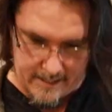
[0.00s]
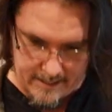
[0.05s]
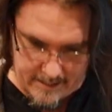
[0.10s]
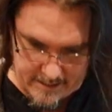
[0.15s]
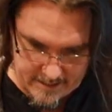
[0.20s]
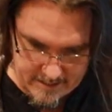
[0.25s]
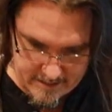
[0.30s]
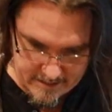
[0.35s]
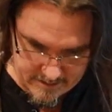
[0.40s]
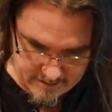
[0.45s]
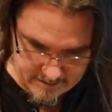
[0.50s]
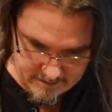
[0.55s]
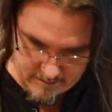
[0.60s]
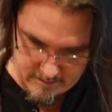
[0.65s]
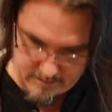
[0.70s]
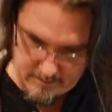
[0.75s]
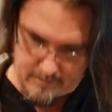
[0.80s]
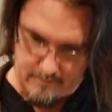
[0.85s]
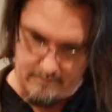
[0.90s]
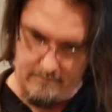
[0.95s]

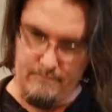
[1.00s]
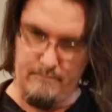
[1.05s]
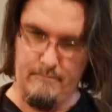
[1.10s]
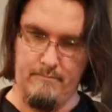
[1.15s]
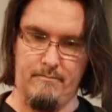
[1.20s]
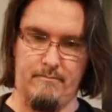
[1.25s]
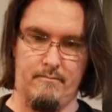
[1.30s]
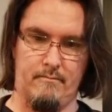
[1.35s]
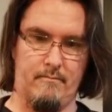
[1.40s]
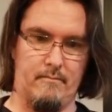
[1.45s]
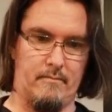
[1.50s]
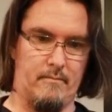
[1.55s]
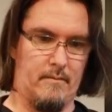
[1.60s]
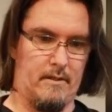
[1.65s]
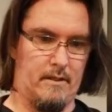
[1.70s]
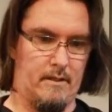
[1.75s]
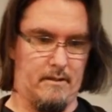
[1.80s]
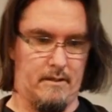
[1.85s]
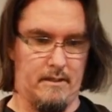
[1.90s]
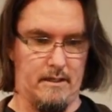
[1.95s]
and
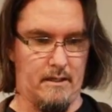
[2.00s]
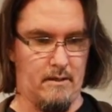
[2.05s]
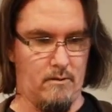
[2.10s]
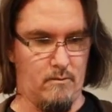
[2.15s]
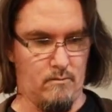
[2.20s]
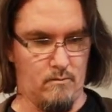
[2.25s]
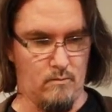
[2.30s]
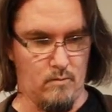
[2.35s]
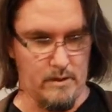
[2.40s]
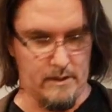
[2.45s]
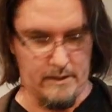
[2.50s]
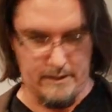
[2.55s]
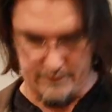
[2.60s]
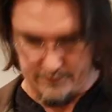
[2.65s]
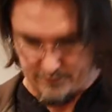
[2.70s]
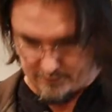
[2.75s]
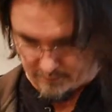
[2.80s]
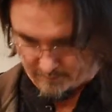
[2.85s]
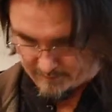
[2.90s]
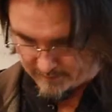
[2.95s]
what I
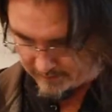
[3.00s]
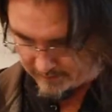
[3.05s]
assume